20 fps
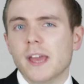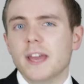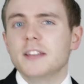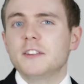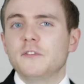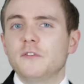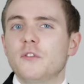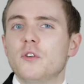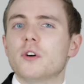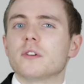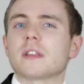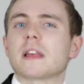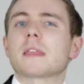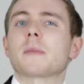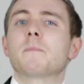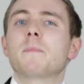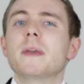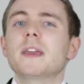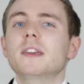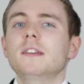It's thought that
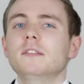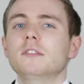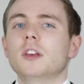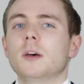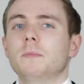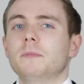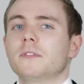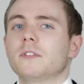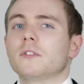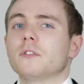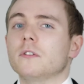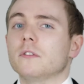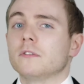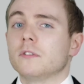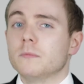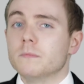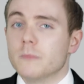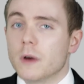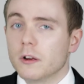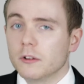the biggest obstacle
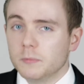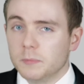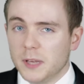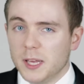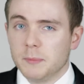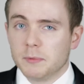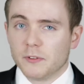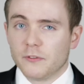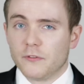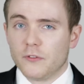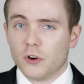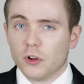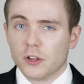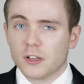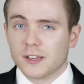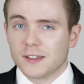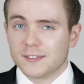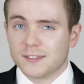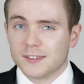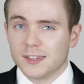to most people
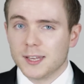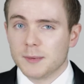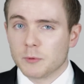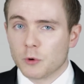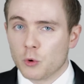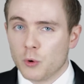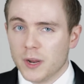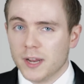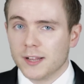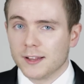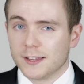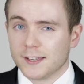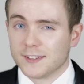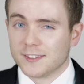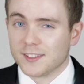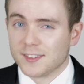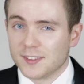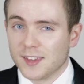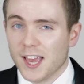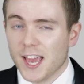falling asleep quickly
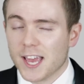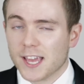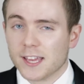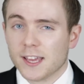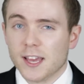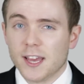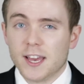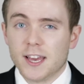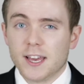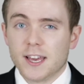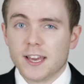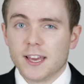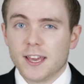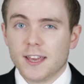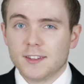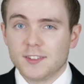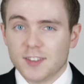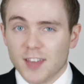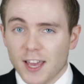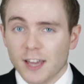today
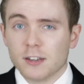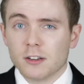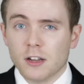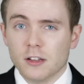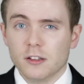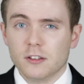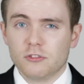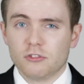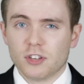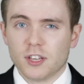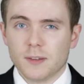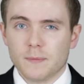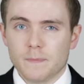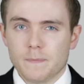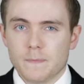is technology.